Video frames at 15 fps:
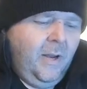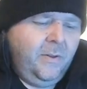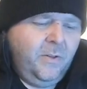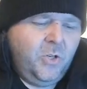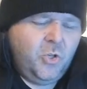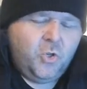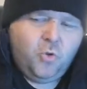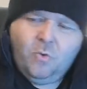
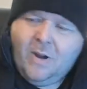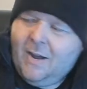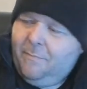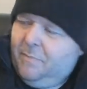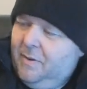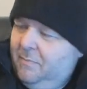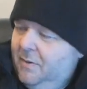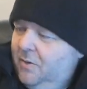just drop
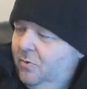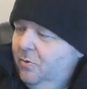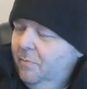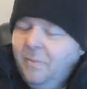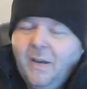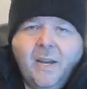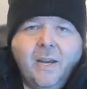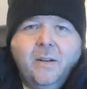him into a
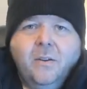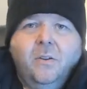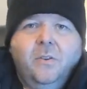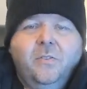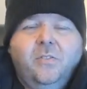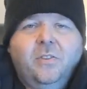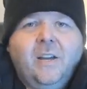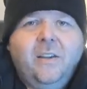panel.
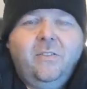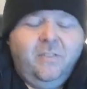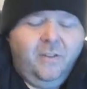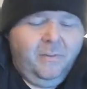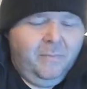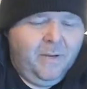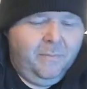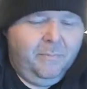Size
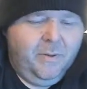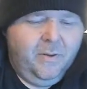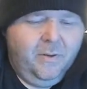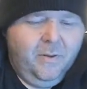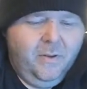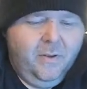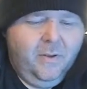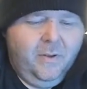him up,
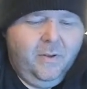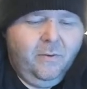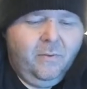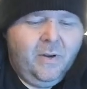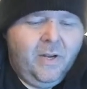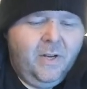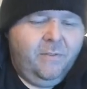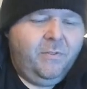
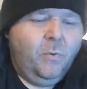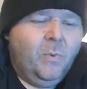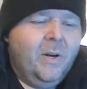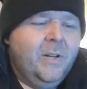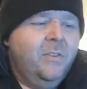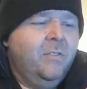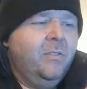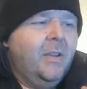right? If you want
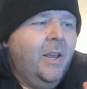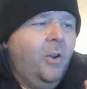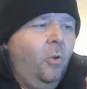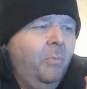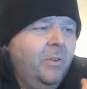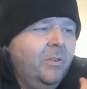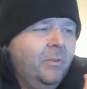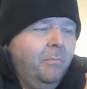his
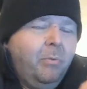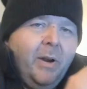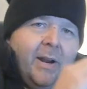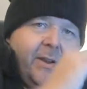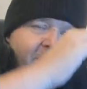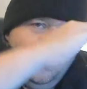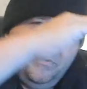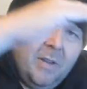helmet to
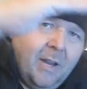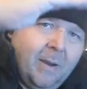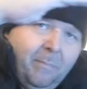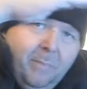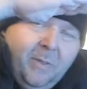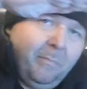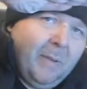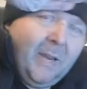break the top of
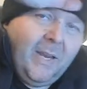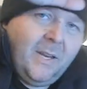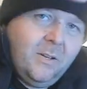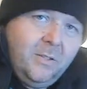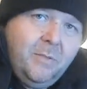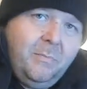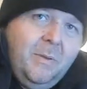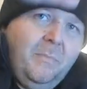the panel
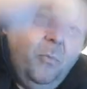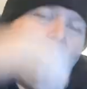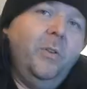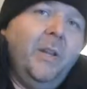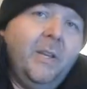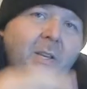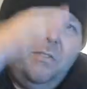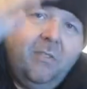to be more
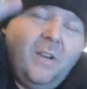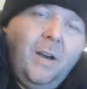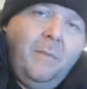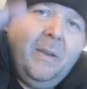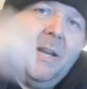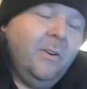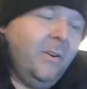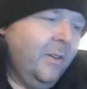like he's
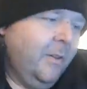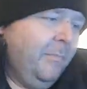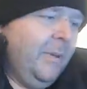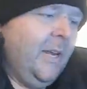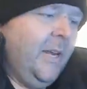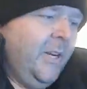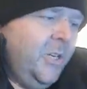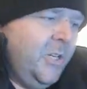coming out of the
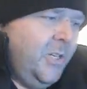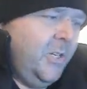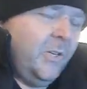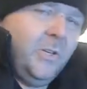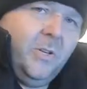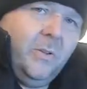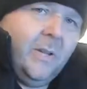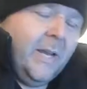page, you can
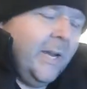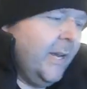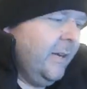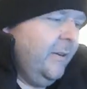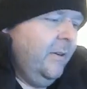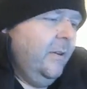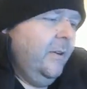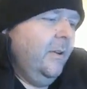do that,
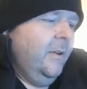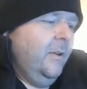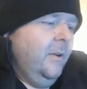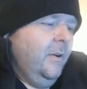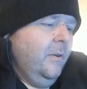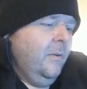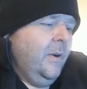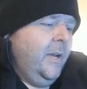
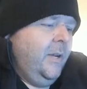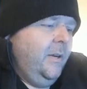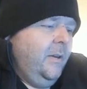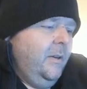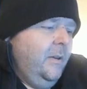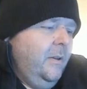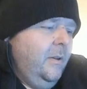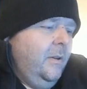right?
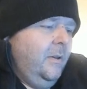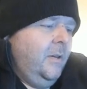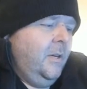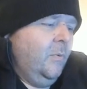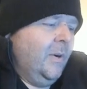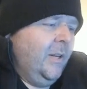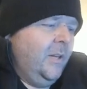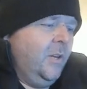You
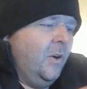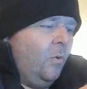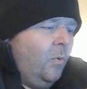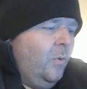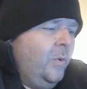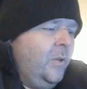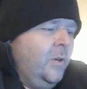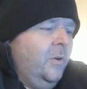want to
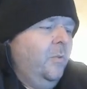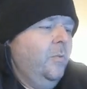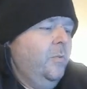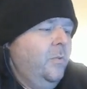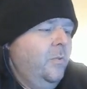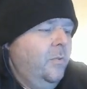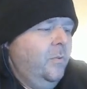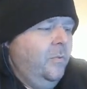know, you know,
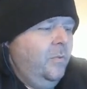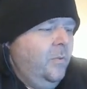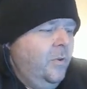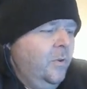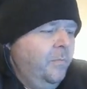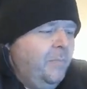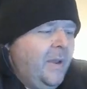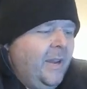
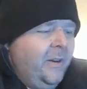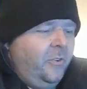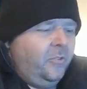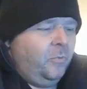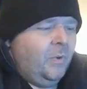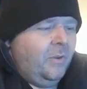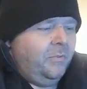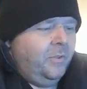your panels
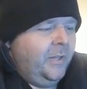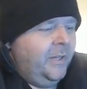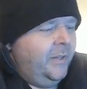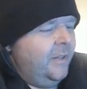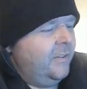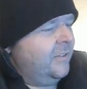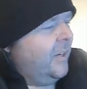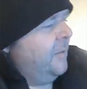roughly that side.